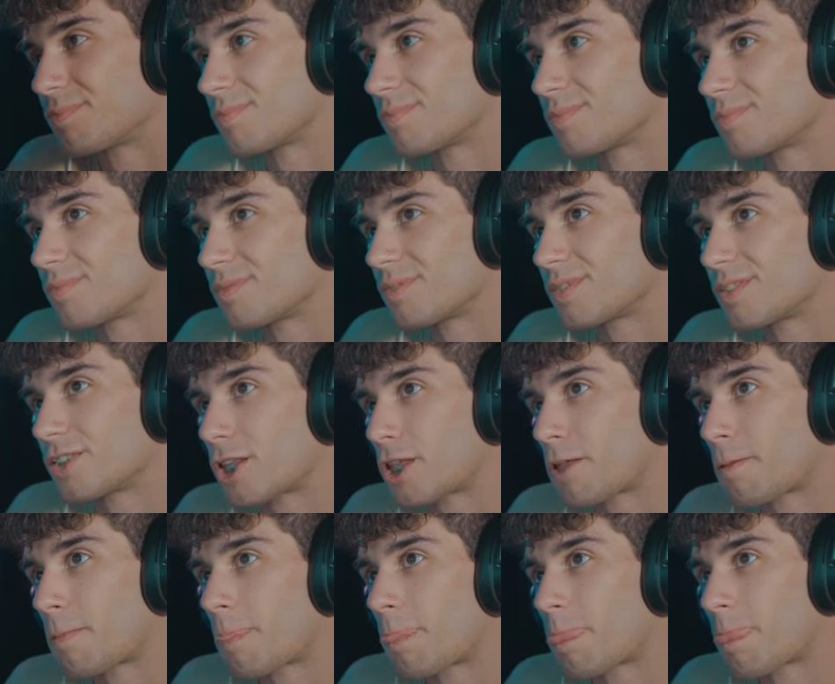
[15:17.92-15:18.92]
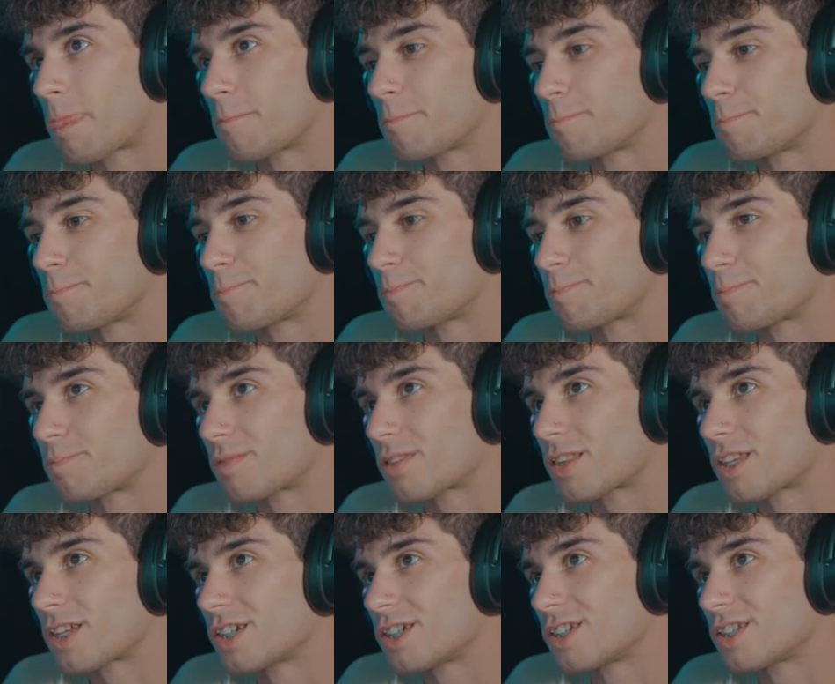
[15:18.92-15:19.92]
I don't care. I'm not your mother.
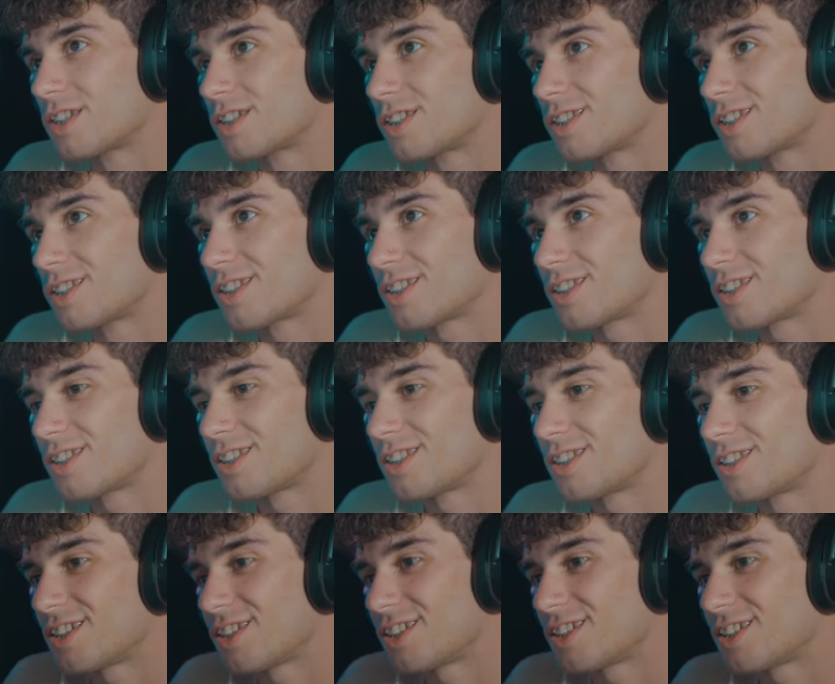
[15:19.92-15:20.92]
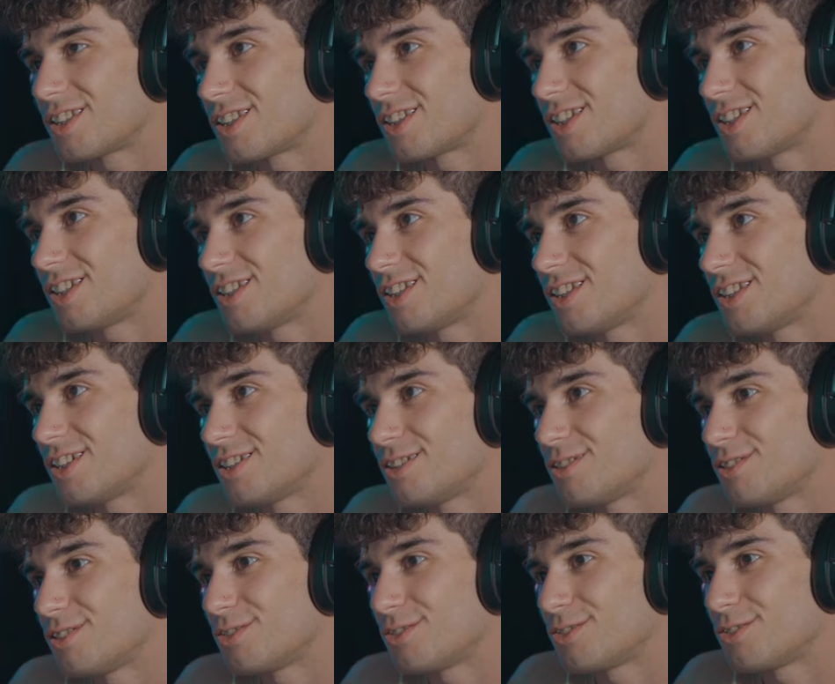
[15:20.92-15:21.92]
Damn, I
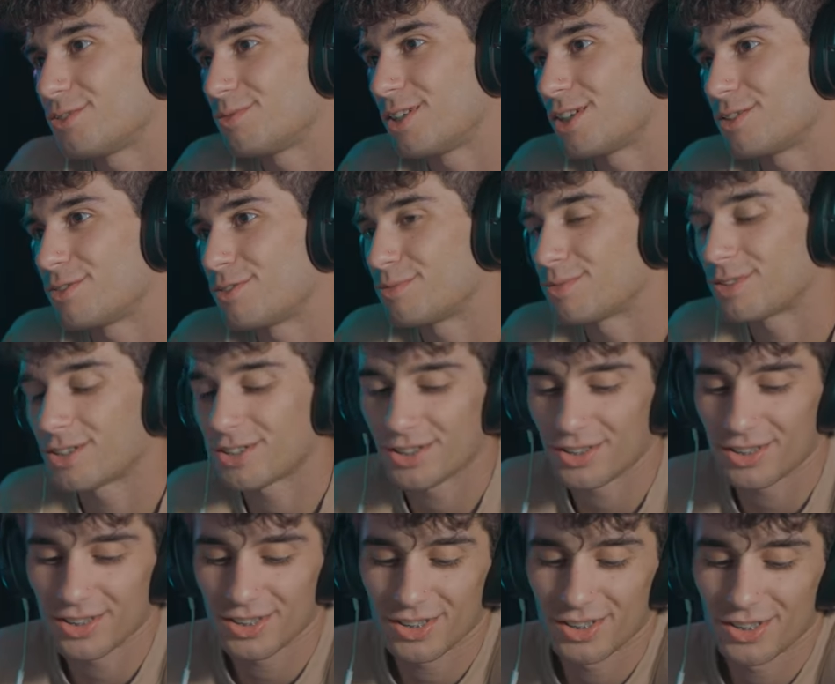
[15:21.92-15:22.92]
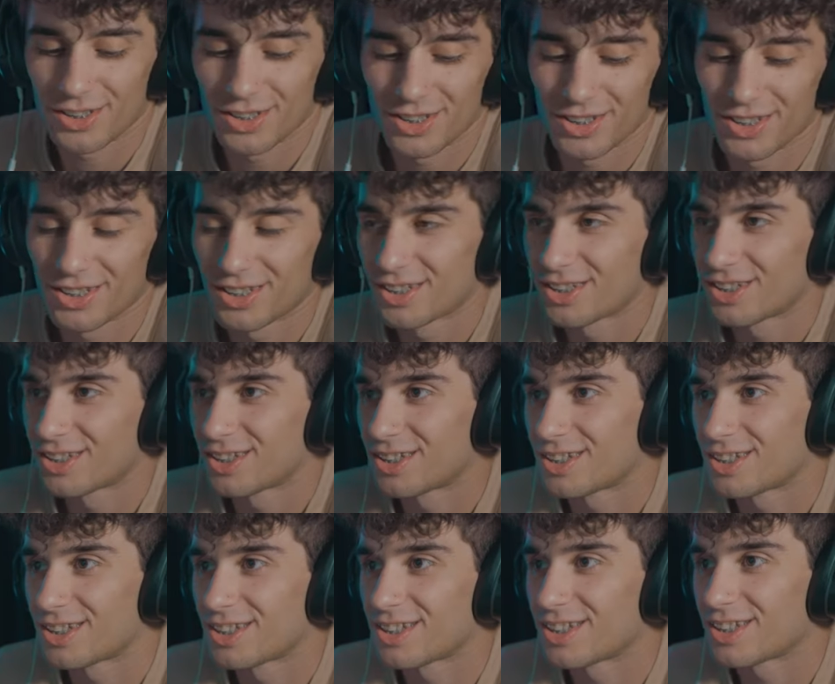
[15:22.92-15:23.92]
feel bad for Pod.
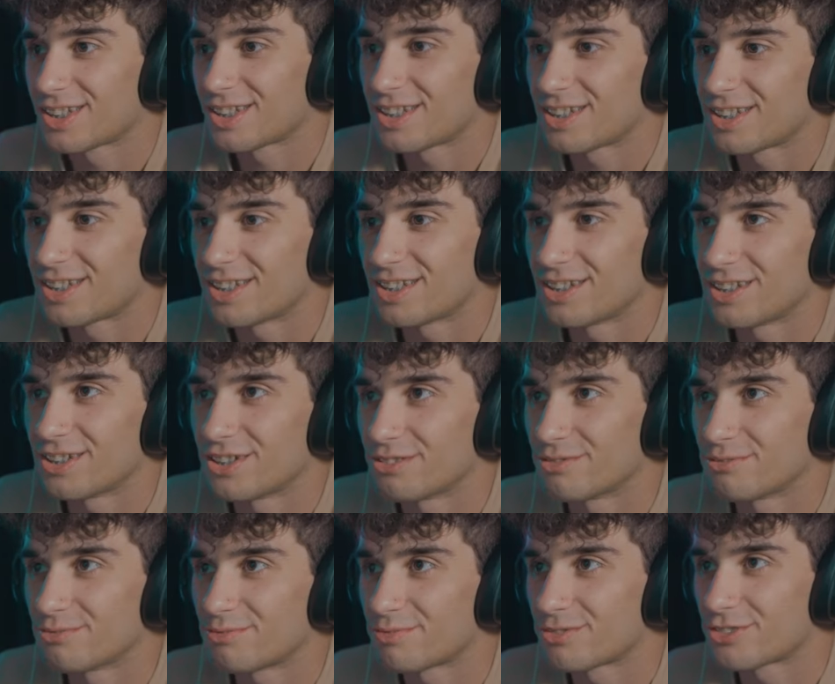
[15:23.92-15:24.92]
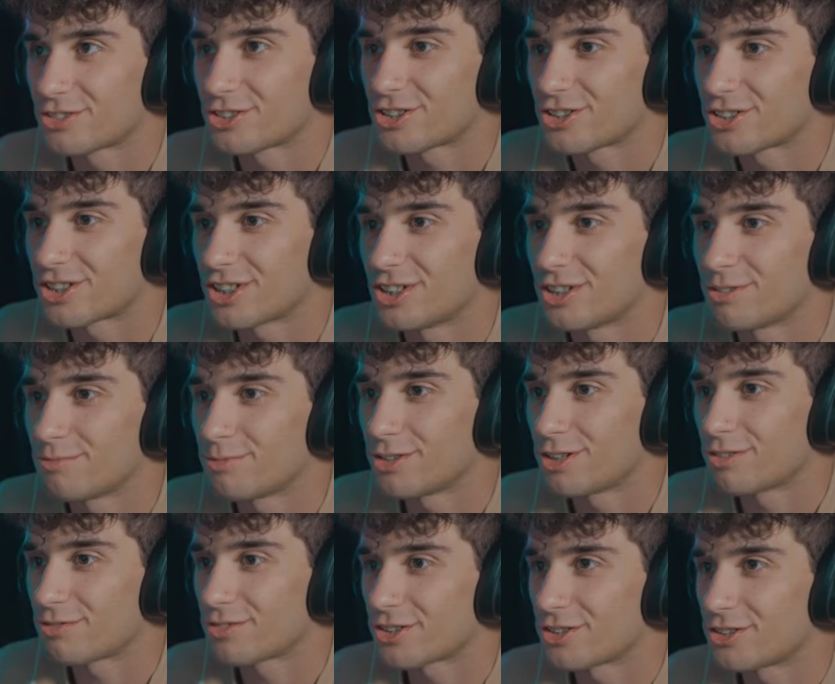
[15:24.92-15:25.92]
Damn, she's sending him off
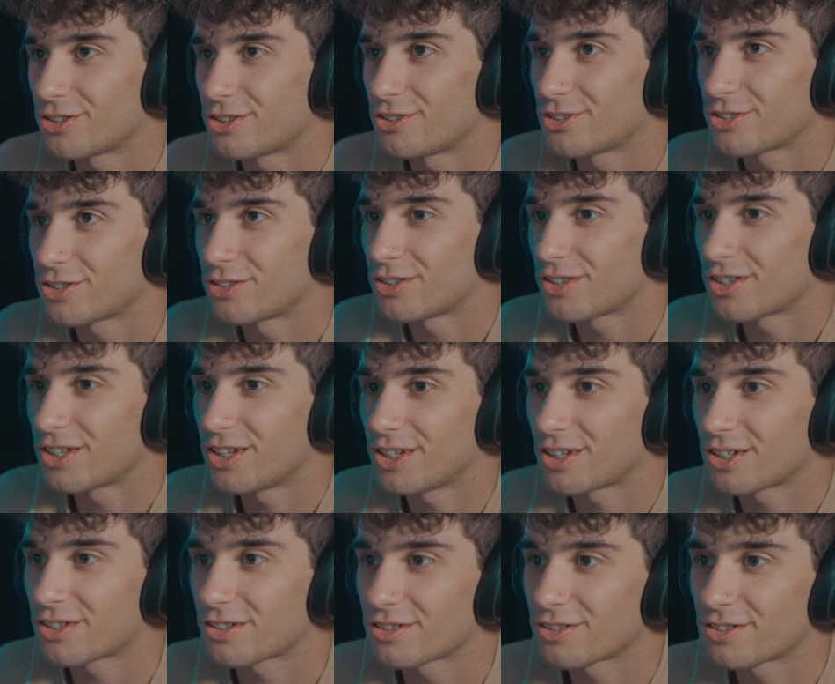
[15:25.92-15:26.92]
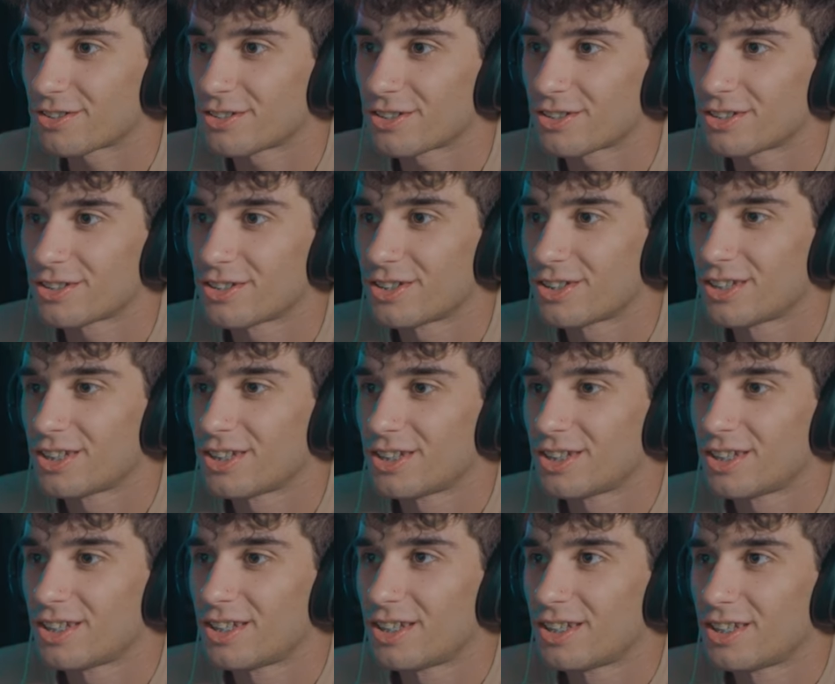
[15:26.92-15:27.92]
to go do his own thing
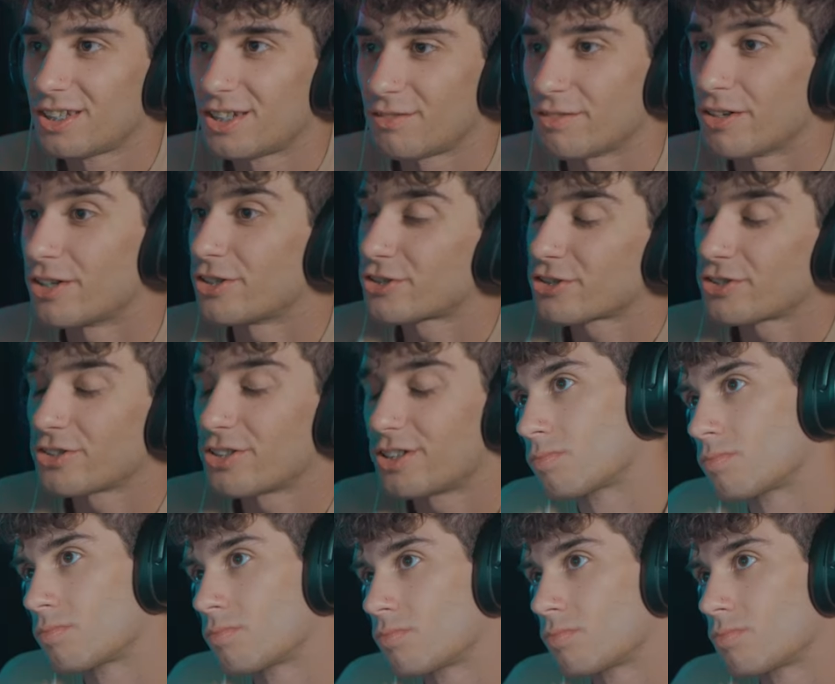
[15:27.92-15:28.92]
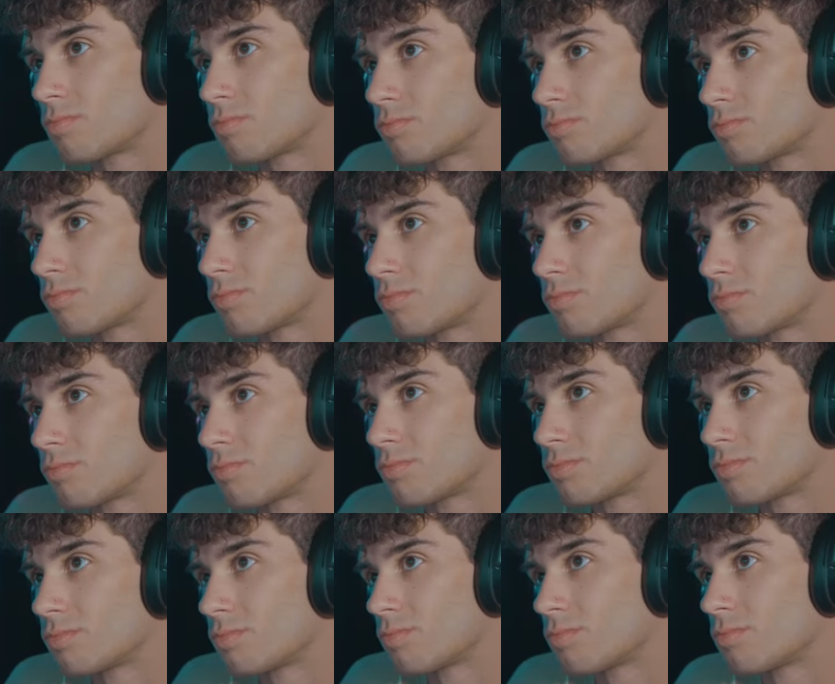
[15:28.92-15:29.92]
eventually. She didn't want my
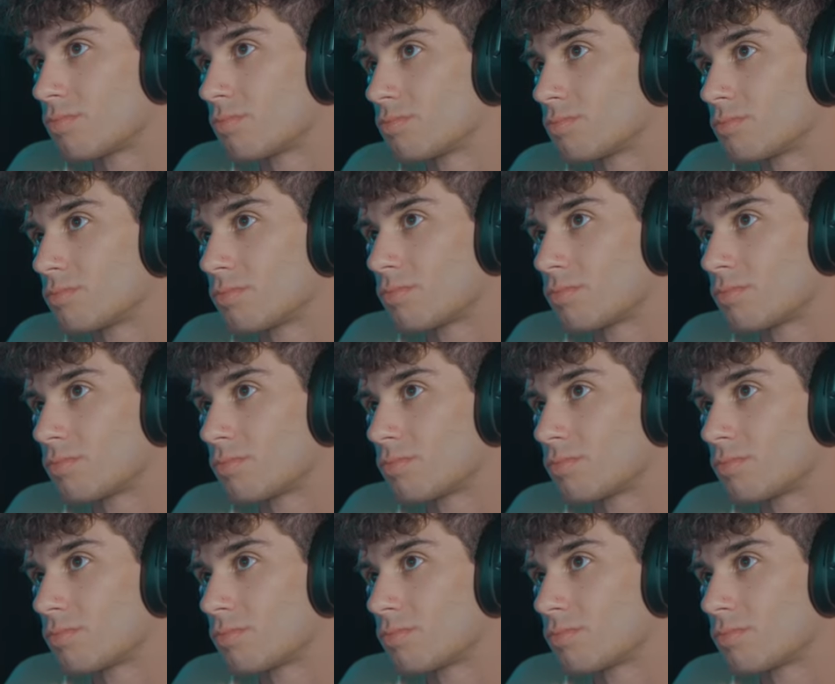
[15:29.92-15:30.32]
protection.